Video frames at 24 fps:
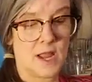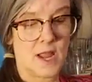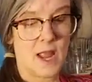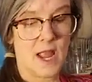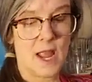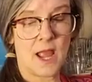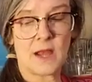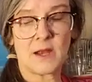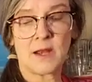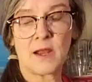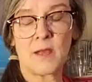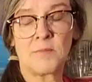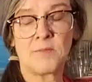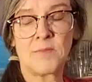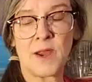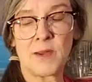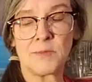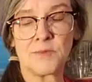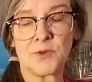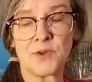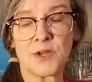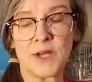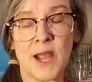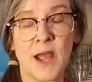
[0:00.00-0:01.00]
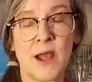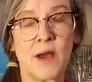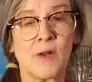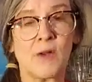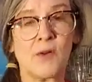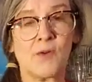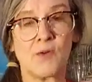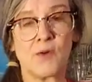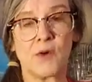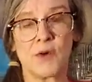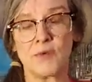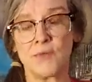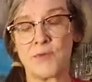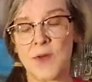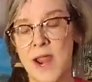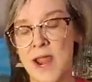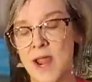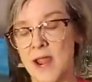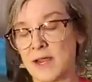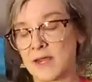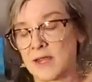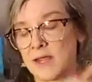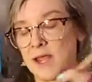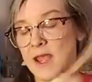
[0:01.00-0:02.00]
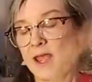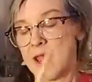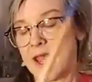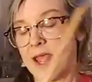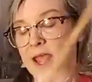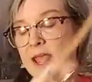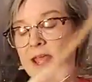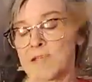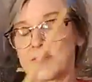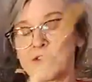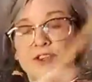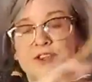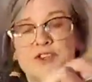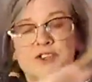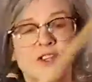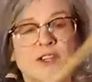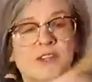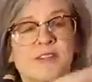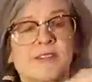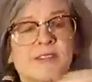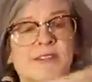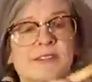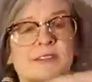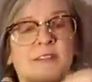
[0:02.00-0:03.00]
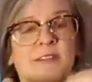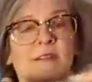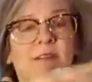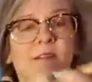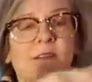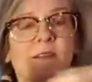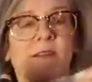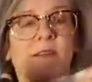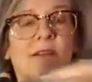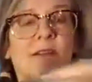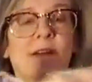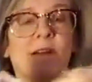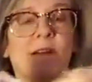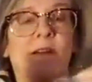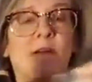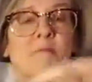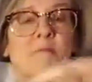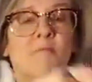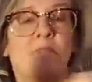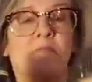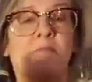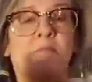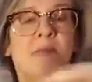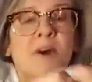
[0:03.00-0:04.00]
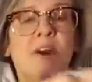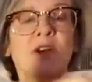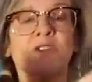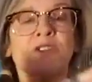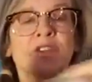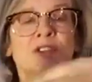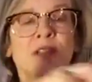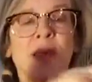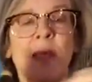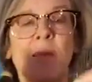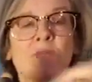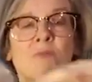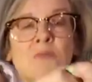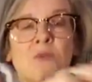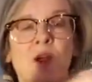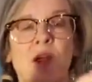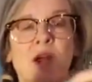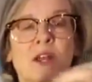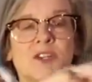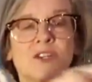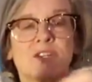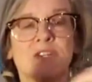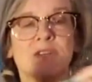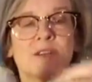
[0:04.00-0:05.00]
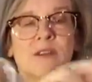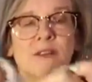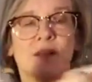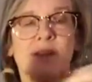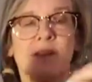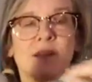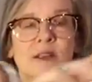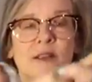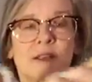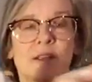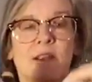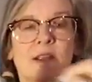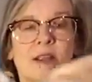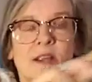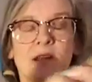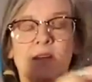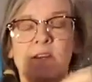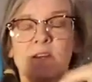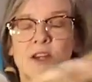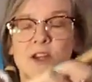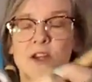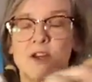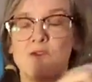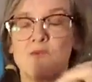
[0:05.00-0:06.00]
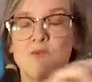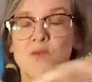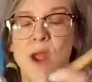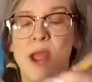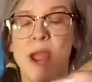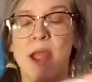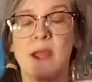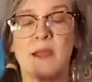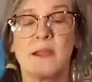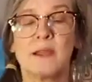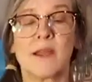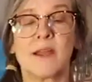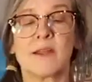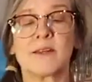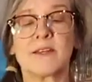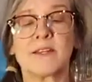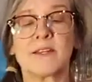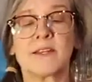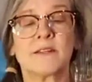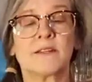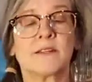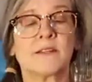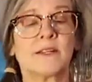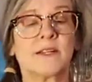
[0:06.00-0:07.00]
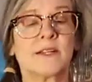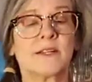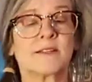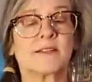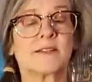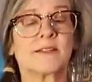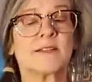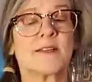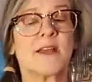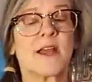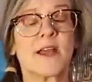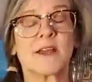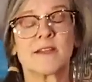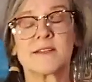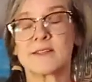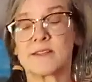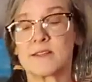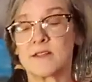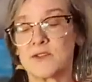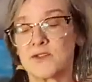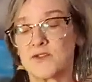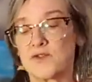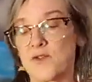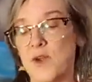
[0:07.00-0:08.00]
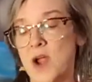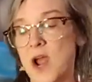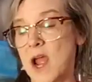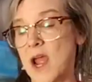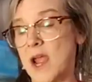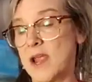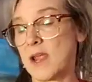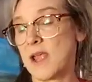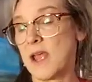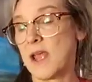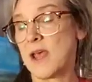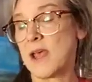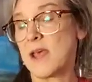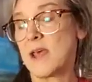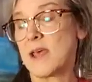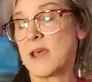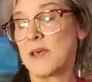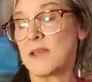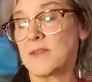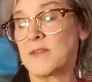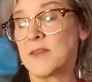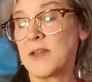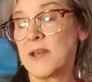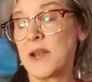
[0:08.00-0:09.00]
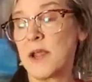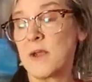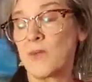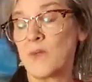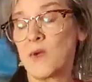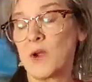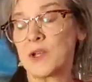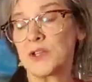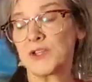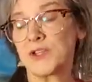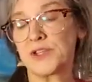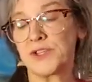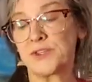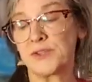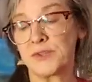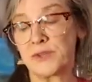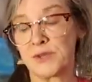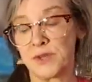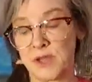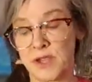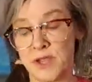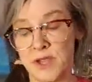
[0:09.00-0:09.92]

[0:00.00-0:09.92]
and a paper towel or a rag and just punch that brush into your rag until it's nice and dry. Then I want you